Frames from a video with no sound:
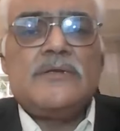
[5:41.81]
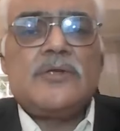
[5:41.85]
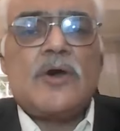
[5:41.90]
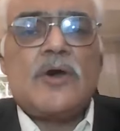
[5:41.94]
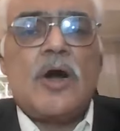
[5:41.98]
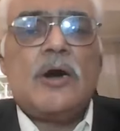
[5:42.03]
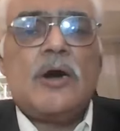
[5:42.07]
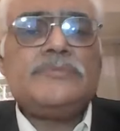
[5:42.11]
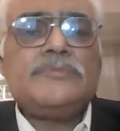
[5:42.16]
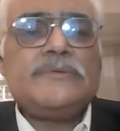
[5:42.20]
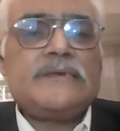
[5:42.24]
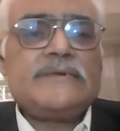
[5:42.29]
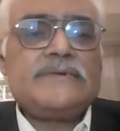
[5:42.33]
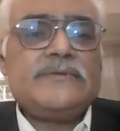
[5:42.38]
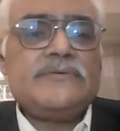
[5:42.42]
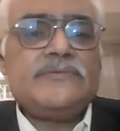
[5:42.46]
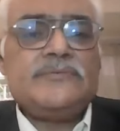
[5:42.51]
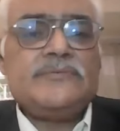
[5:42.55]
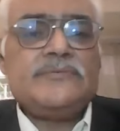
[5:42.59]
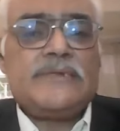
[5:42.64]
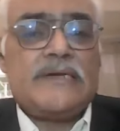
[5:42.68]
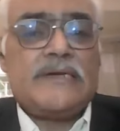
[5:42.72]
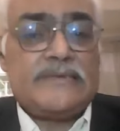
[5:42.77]
Now,
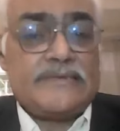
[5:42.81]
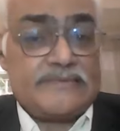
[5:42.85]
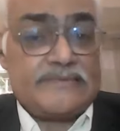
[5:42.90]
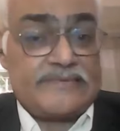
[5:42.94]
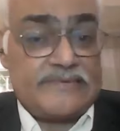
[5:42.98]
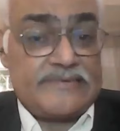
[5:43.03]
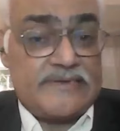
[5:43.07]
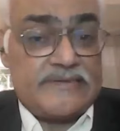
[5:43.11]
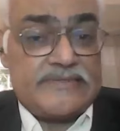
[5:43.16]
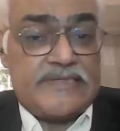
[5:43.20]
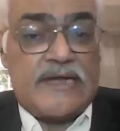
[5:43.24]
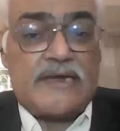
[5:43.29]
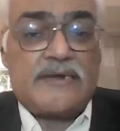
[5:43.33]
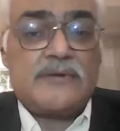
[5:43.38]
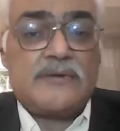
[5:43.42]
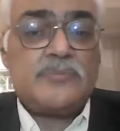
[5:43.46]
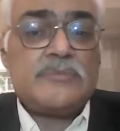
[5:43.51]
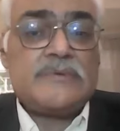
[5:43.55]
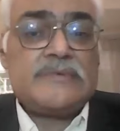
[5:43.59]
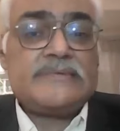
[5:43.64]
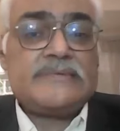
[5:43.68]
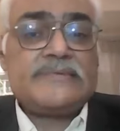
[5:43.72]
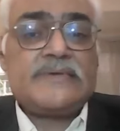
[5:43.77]
objectives, when I say
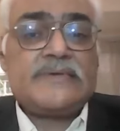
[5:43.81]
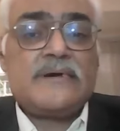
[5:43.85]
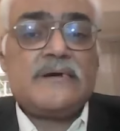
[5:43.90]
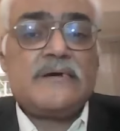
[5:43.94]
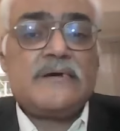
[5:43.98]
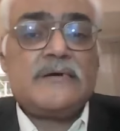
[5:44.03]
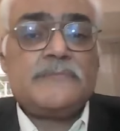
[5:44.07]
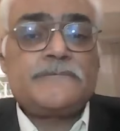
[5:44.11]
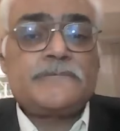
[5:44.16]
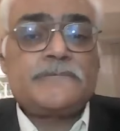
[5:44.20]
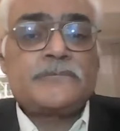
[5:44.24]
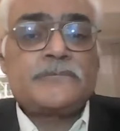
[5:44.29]
that, means